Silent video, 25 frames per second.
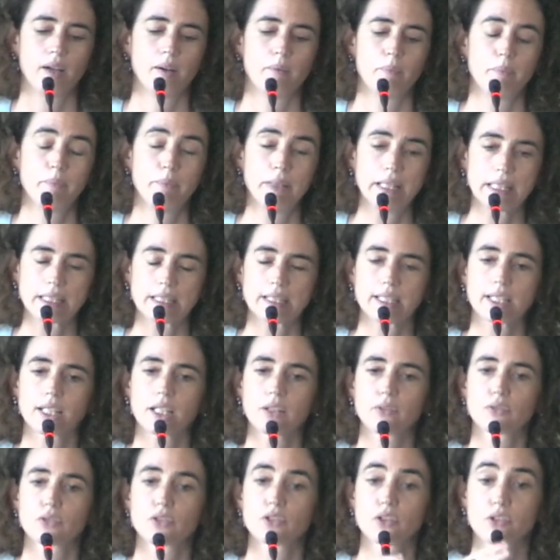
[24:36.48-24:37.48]
building,
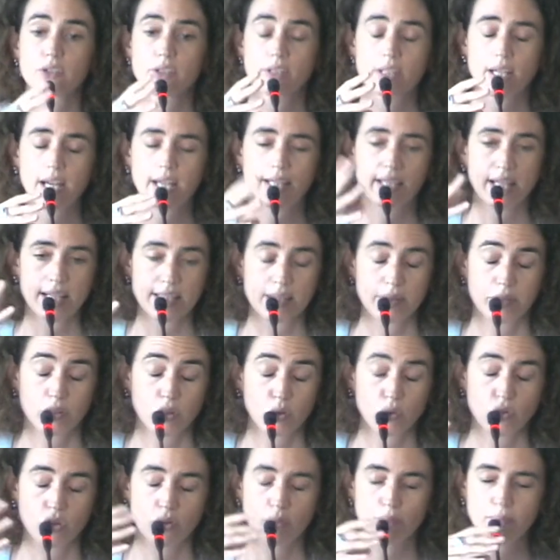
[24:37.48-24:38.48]
of course, and has
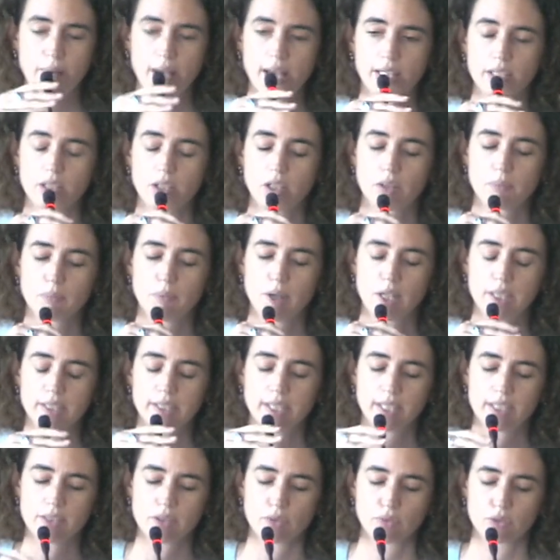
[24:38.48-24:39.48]
huge impact on
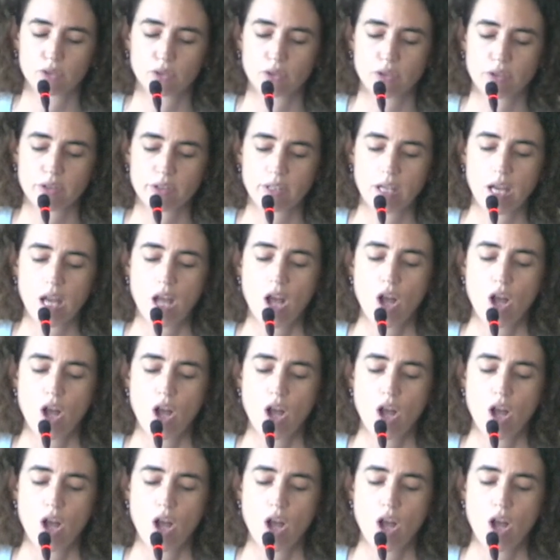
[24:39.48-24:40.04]
politics, of course.